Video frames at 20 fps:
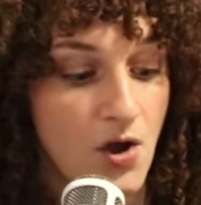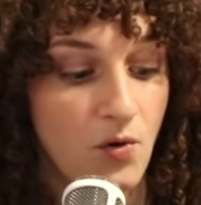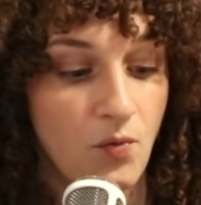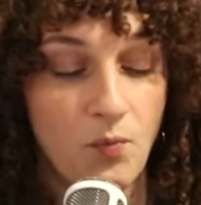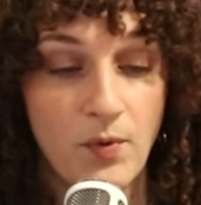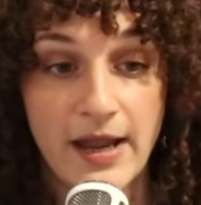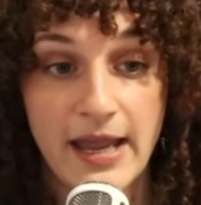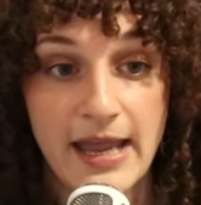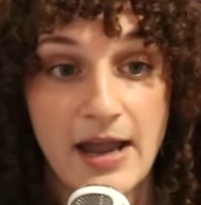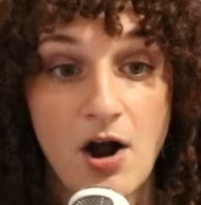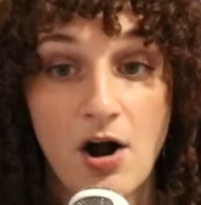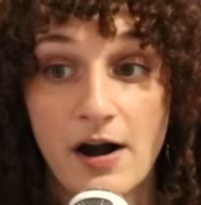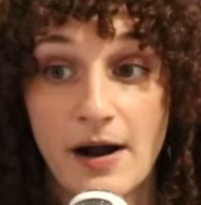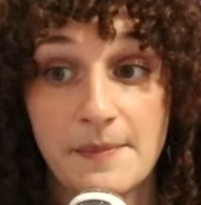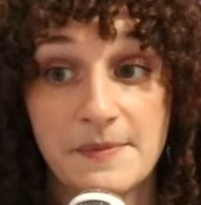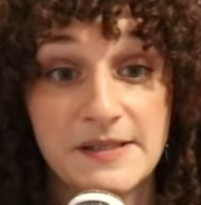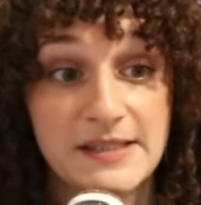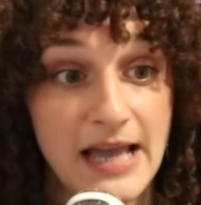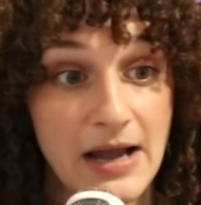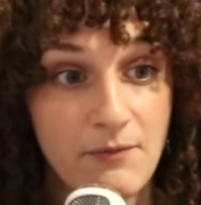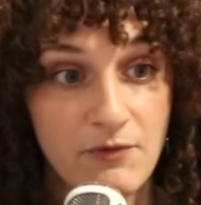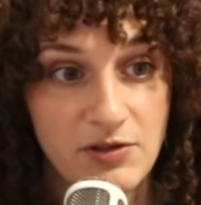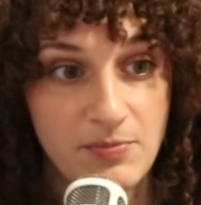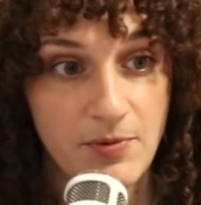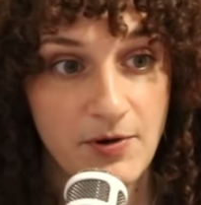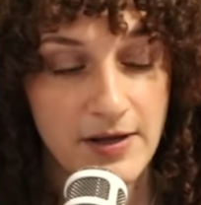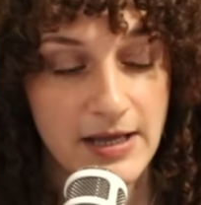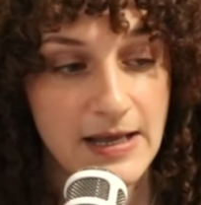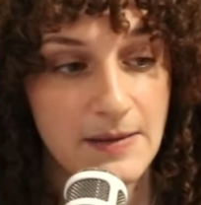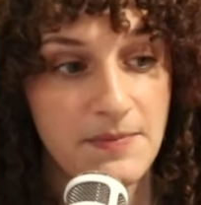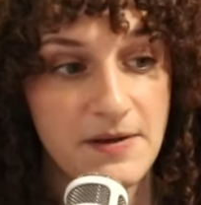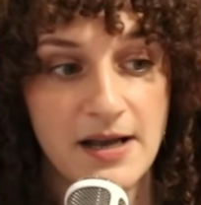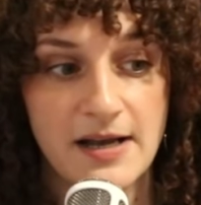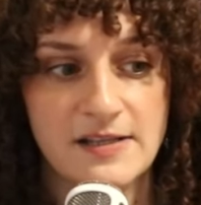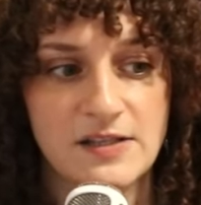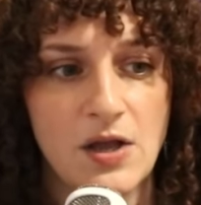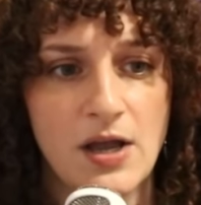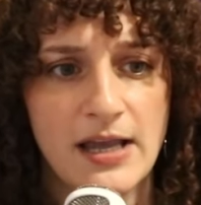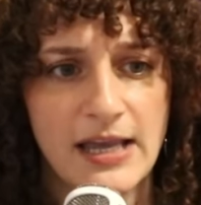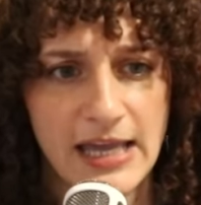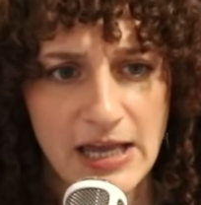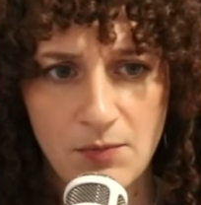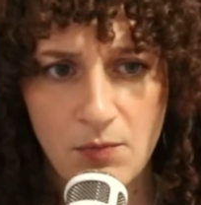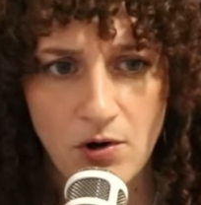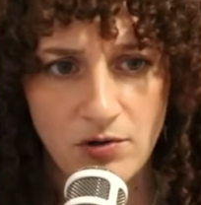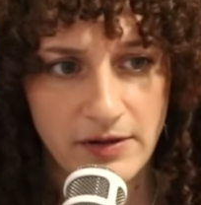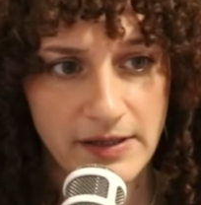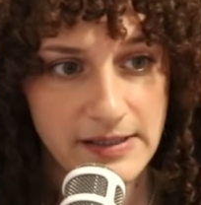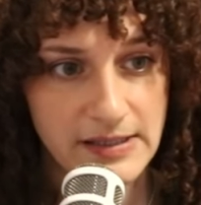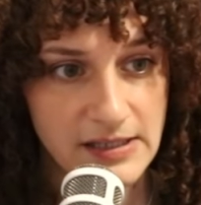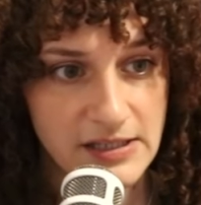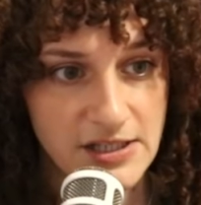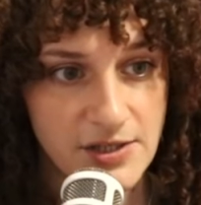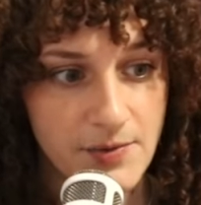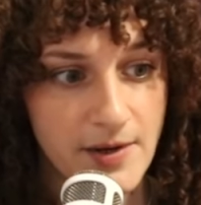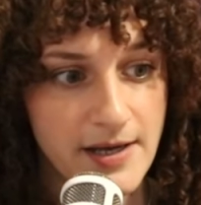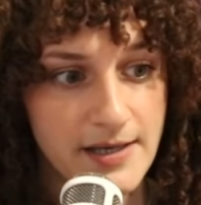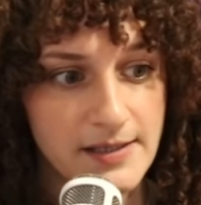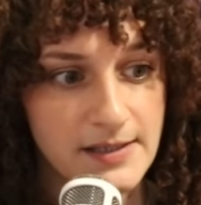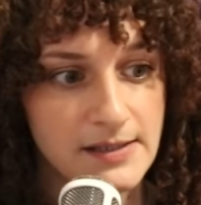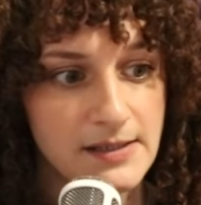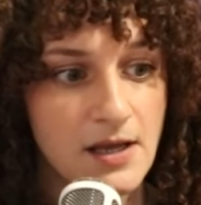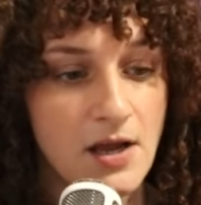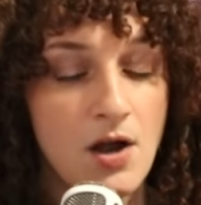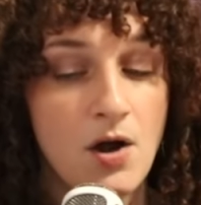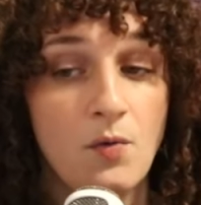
We are upset with Boogie because he won't listen to us.